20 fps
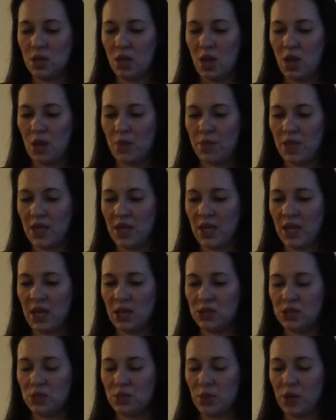That
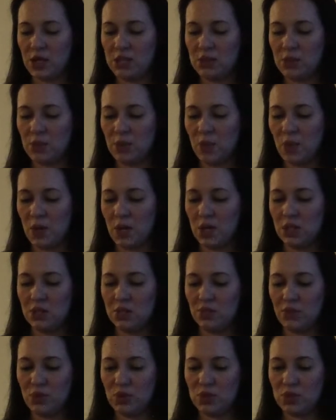Cancer possibly wanting a
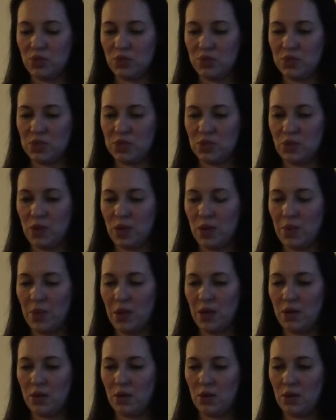divorce from this Queen of
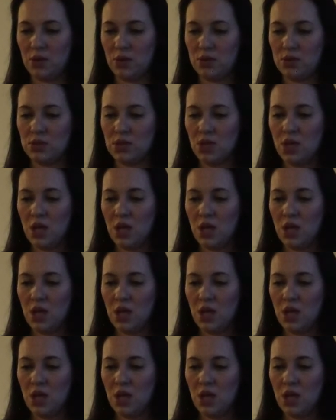Pentacles,